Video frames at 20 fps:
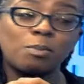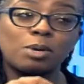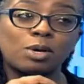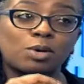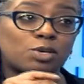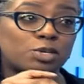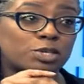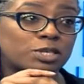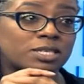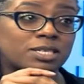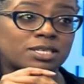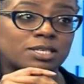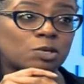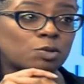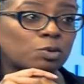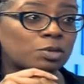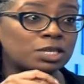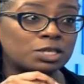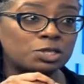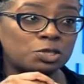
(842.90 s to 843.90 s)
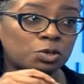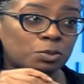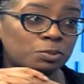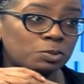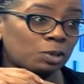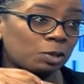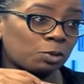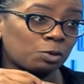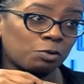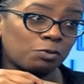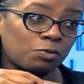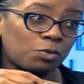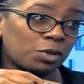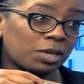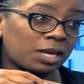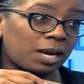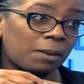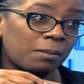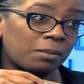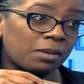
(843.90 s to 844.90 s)
Because you know these jobs were not
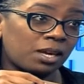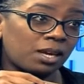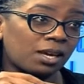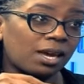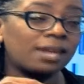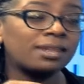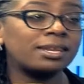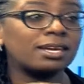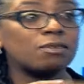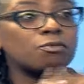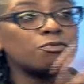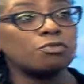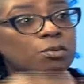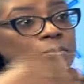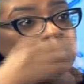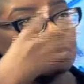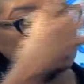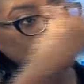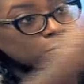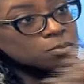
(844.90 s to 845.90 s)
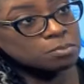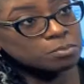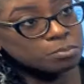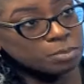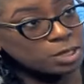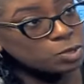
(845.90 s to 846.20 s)
forthcoming, and then from my